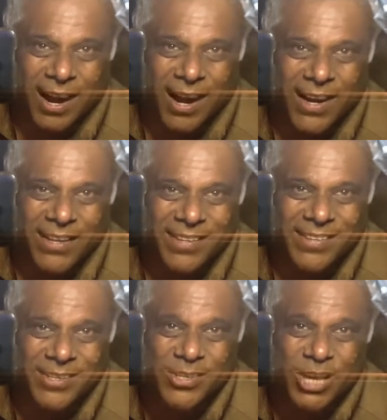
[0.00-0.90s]
Hi,
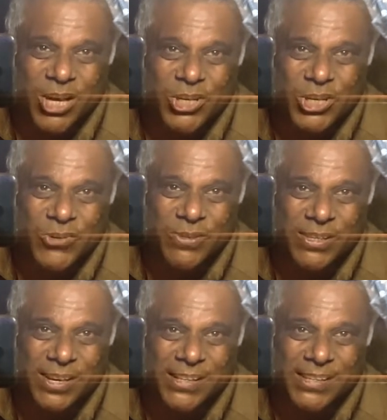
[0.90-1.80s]
this is Ashish
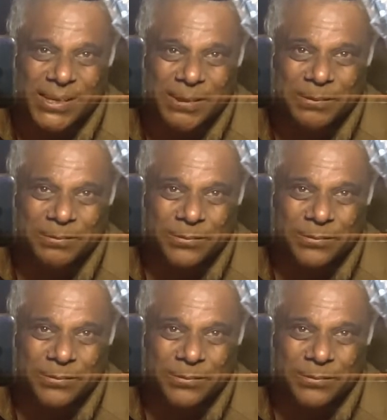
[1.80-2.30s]
Vidyarthi,